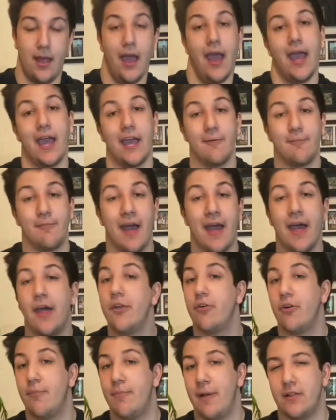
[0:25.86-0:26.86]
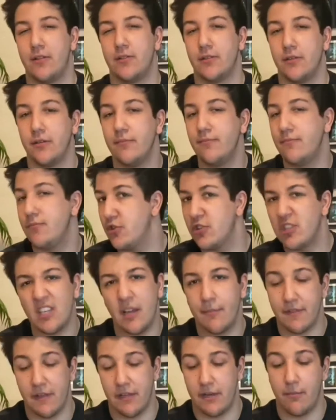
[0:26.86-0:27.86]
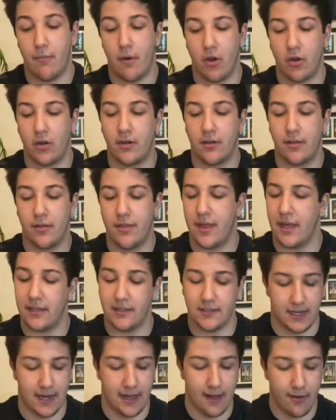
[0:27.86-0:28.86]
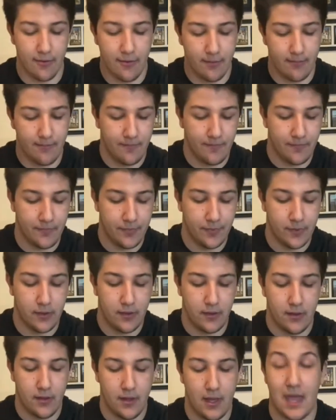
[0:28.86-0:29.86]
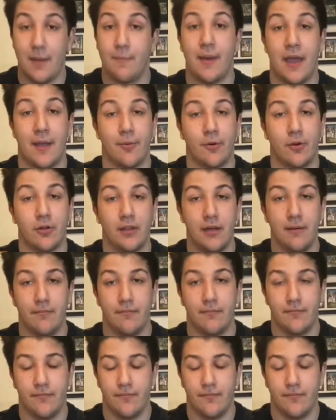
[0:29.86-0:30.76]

a pen or a pencil, just something to mark things down, a paper clip,